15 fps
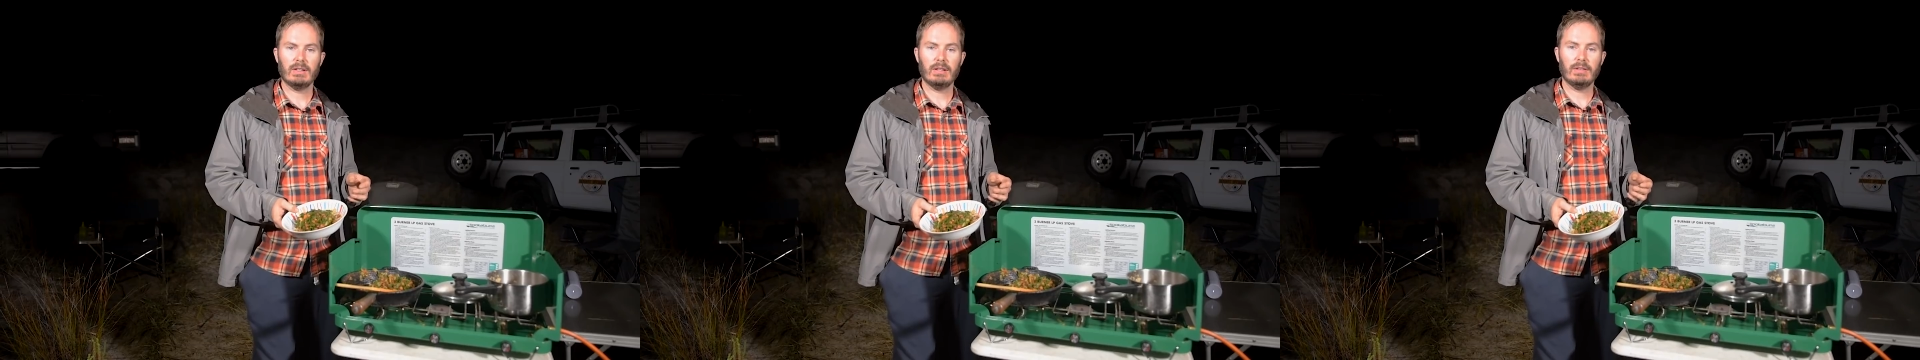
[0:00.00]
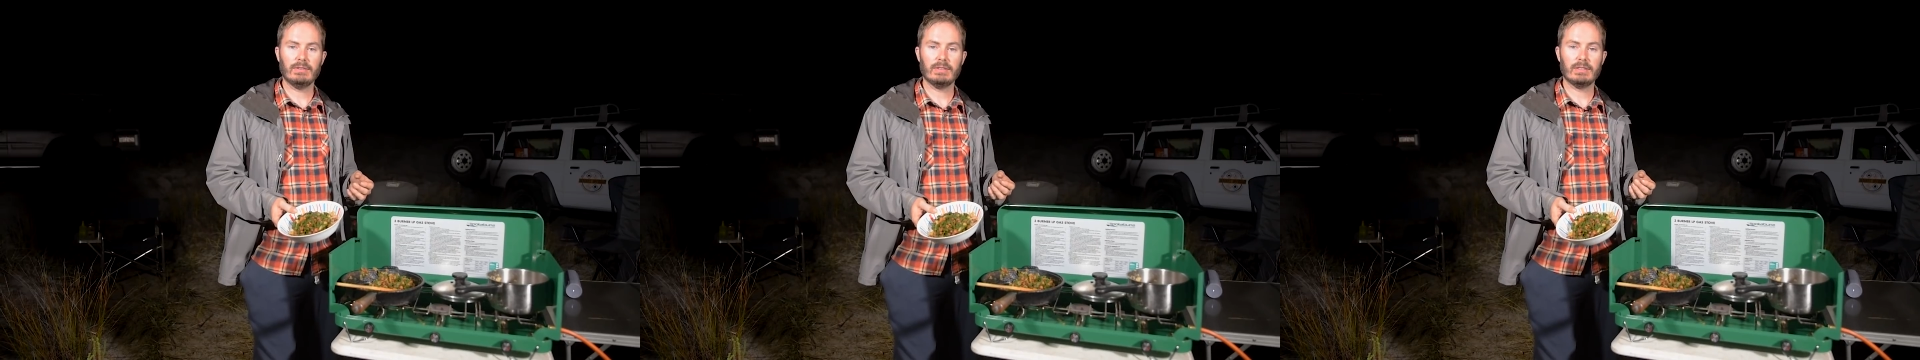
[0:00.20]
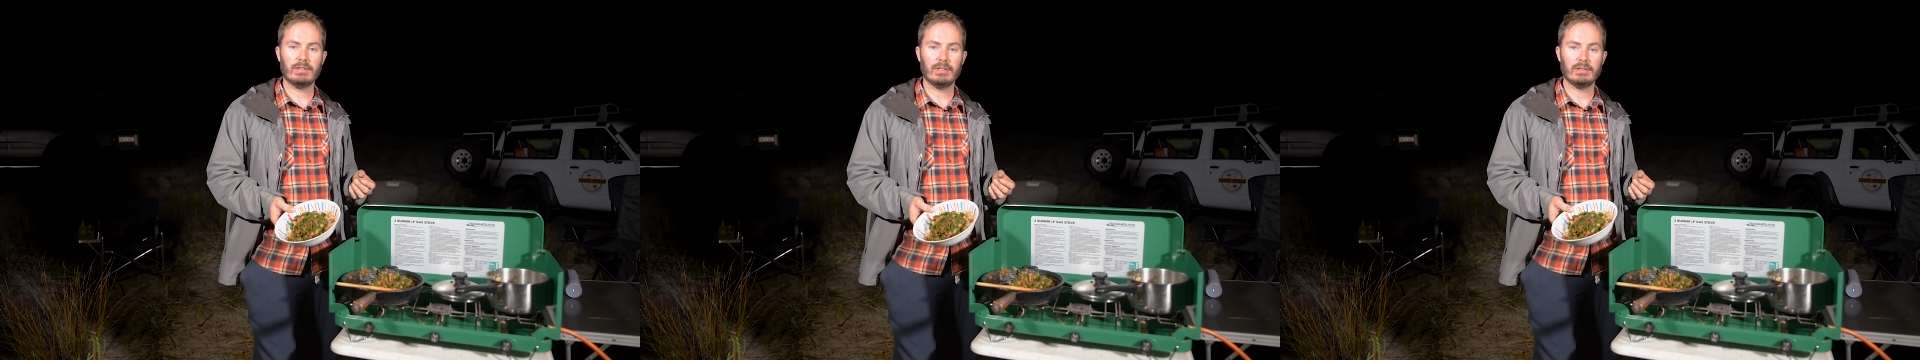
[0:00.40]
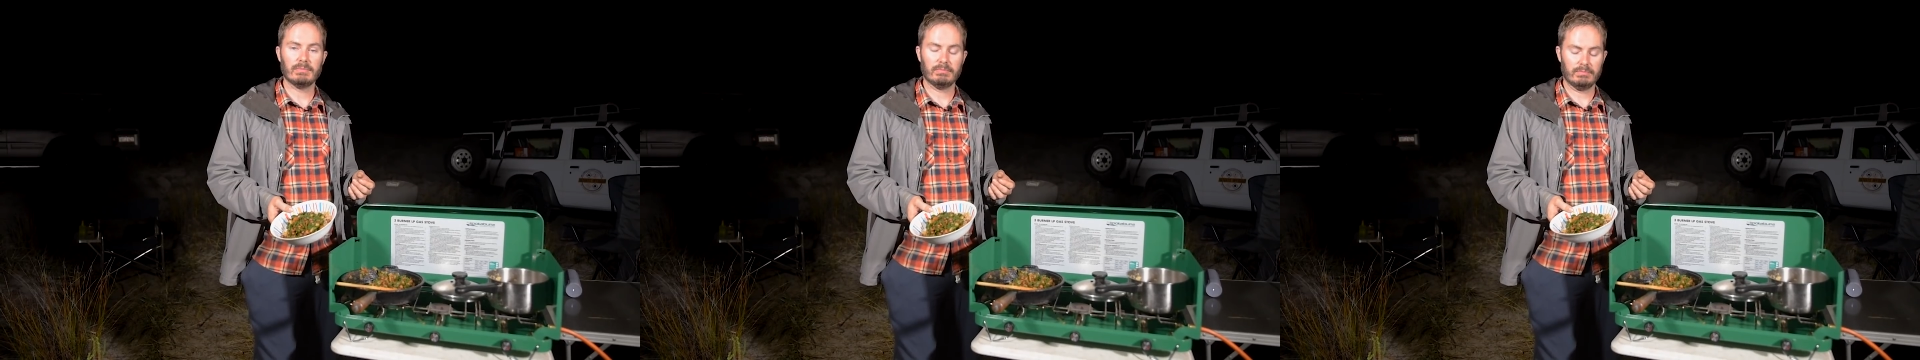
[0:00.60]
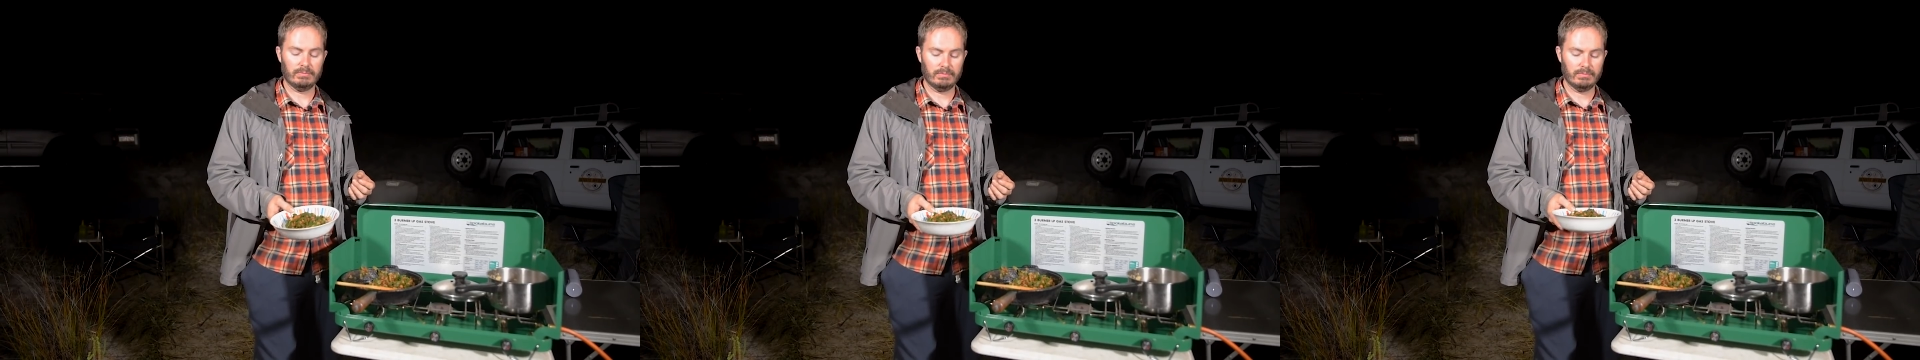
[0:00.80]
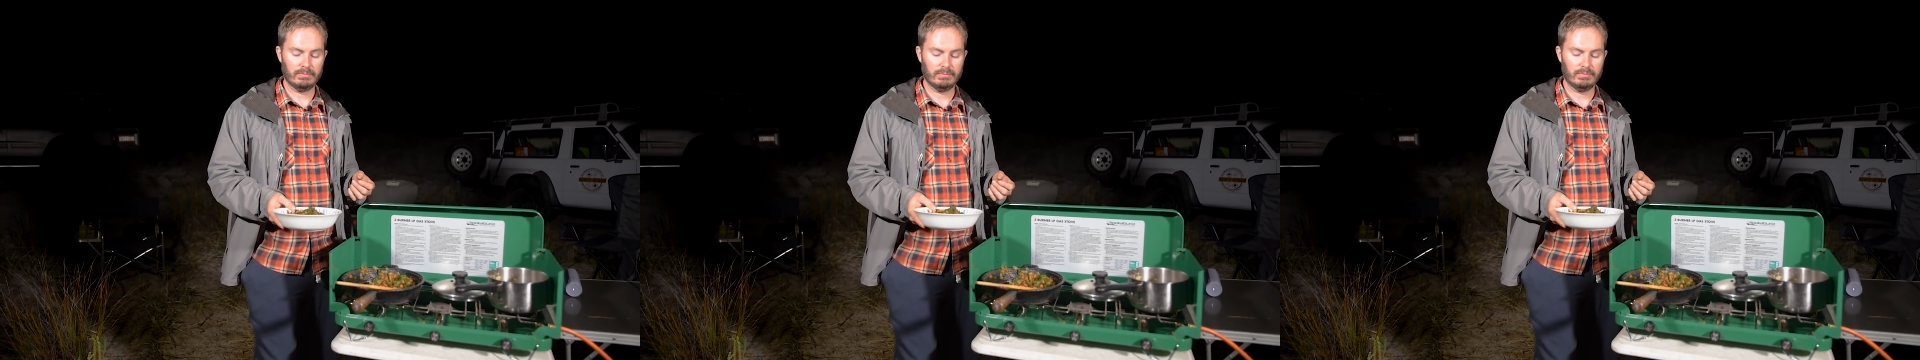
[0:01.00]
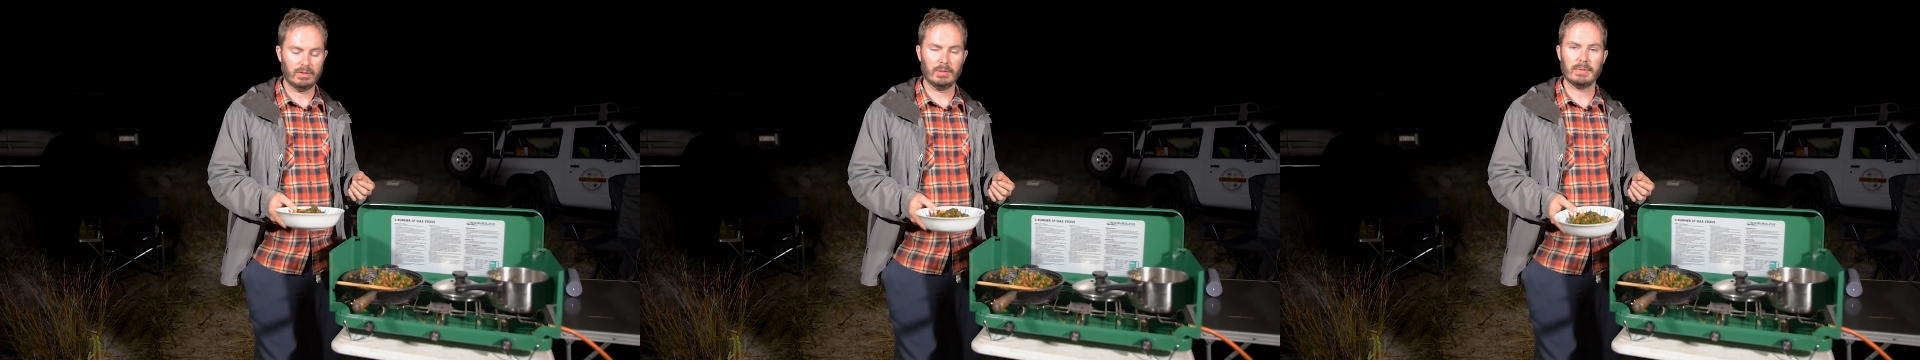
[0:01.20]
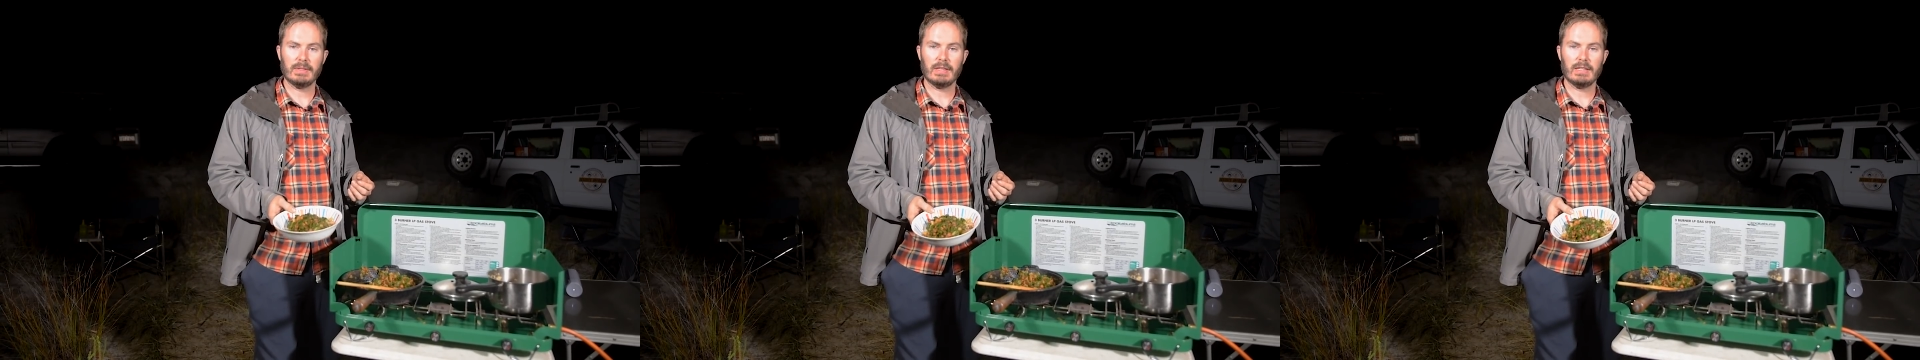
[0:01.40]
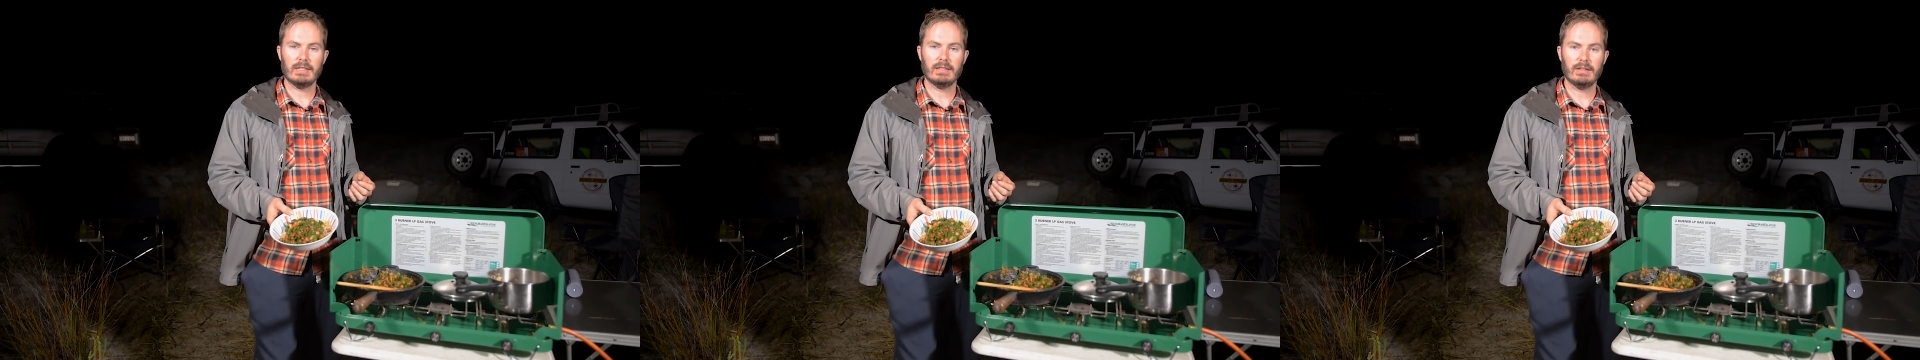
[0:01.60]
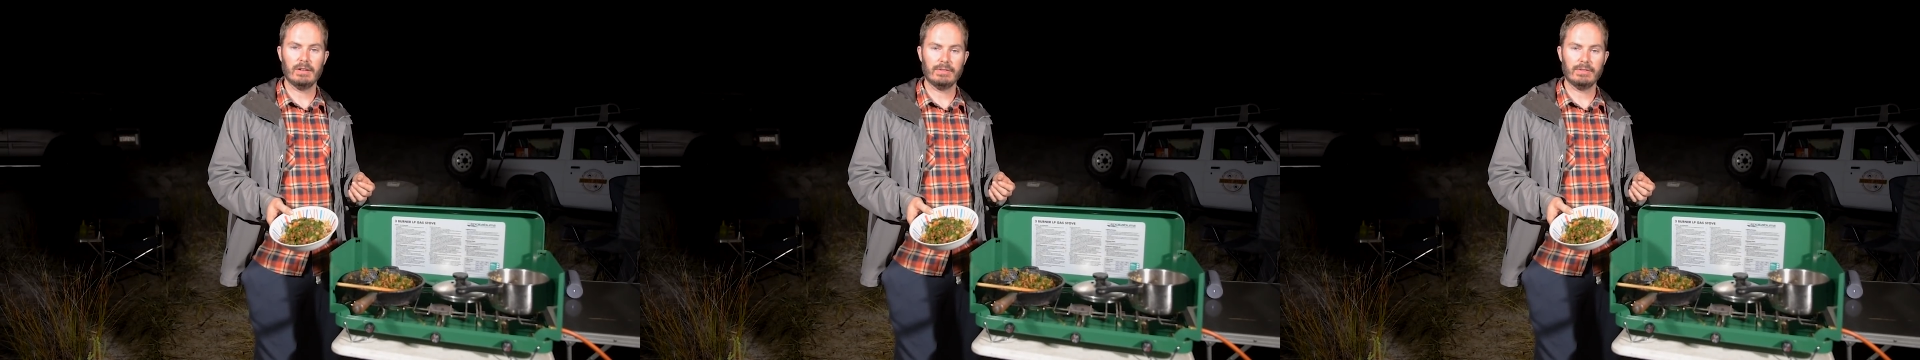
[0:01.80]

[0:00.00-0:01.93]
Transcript: Healthy too probably the